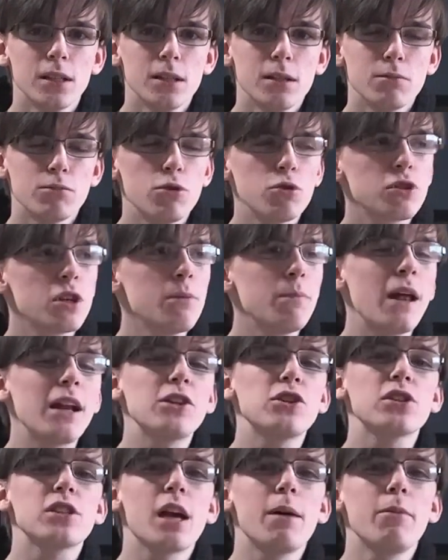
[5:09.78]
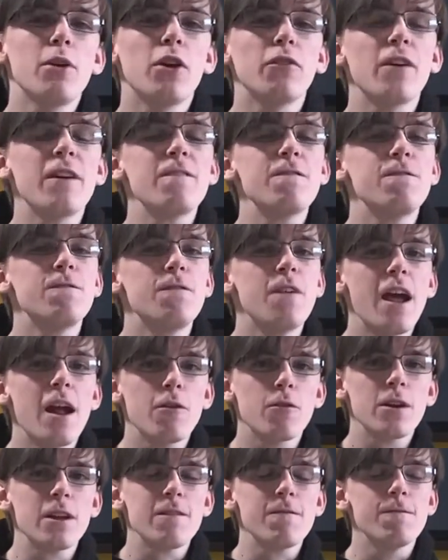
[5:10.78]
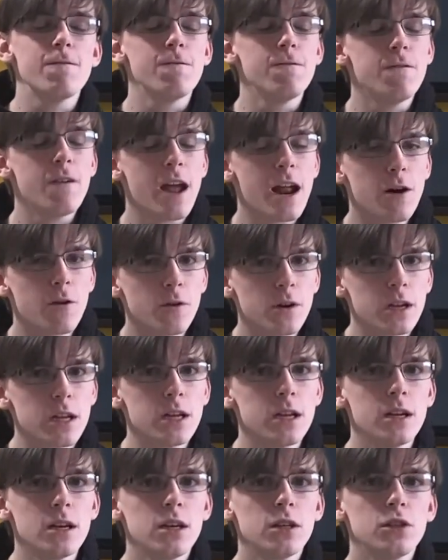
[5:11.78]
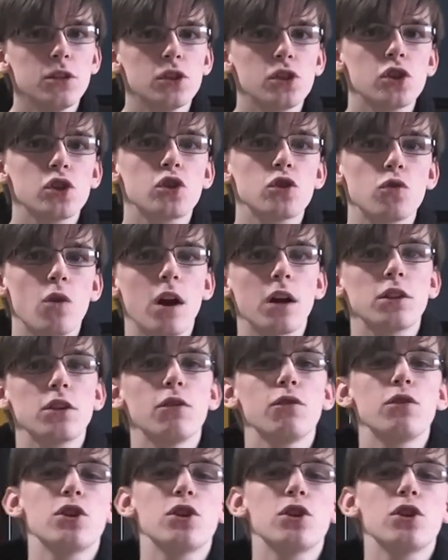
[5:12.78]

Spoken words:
Brewski Blanche is coming off a very, very destructive